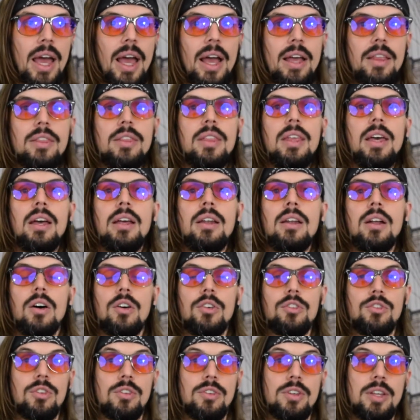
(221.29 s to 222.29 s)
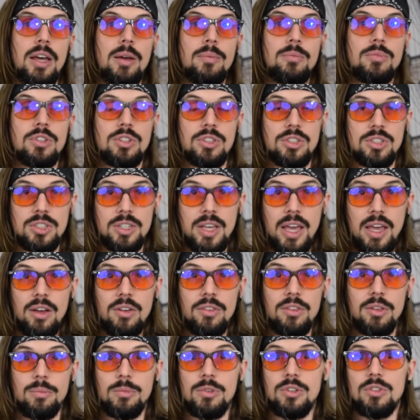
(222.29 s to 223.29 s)
and then I'll attempt to
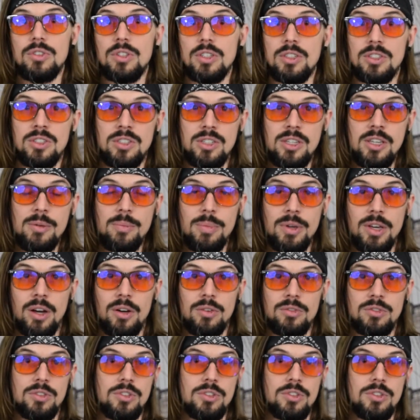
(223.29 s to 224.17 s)
scale them using CBO.